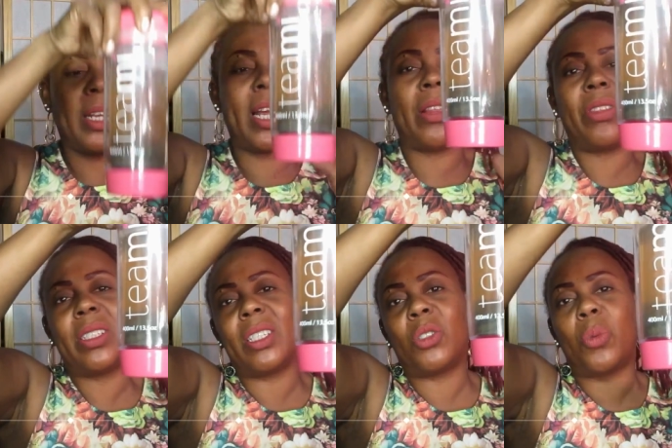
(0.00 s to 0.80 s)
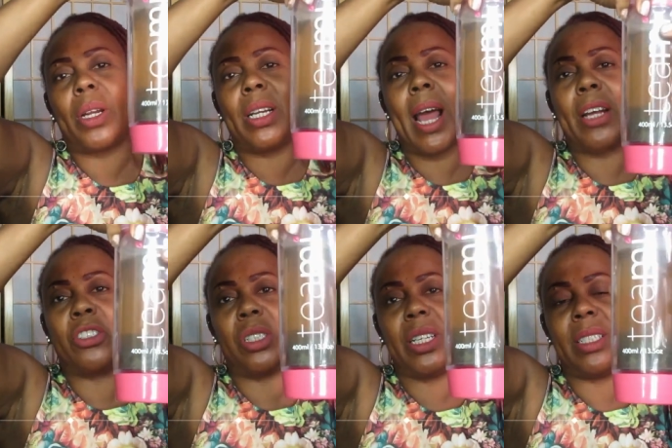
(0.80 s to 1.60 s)
Now, this is what it
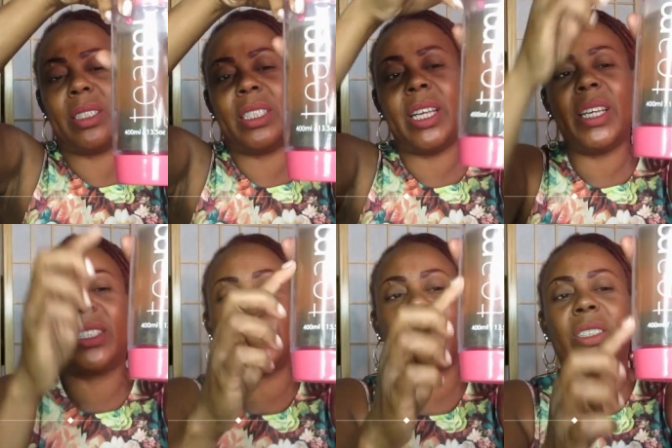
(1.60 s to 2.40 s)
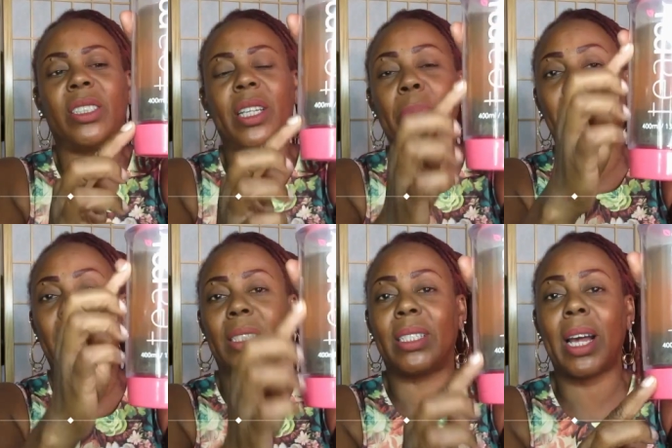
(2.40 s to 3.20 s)
actually is. The tea is still
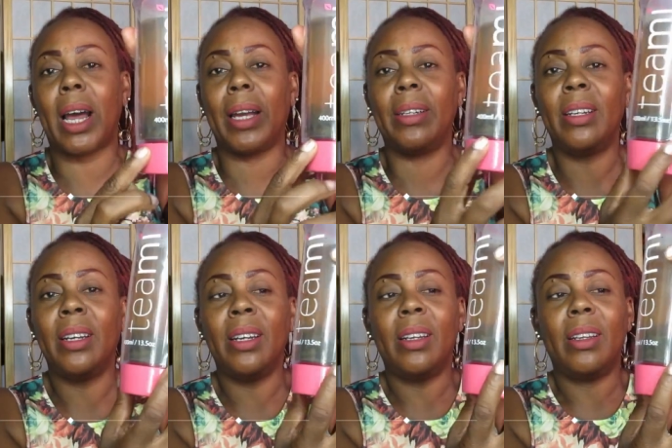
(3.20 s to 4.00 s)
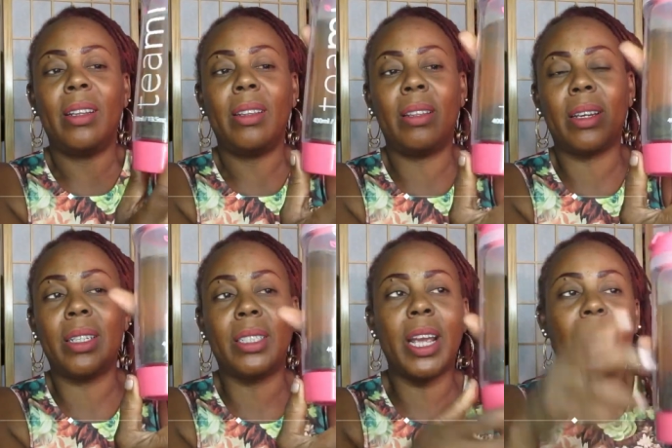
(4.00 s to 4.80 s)
steeping inside the
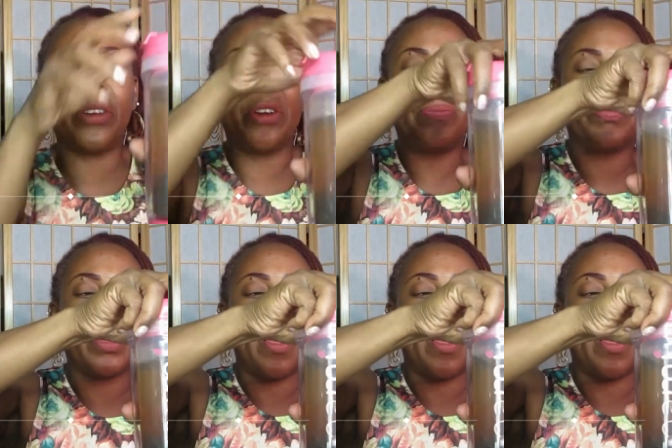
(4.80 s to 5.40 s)
container,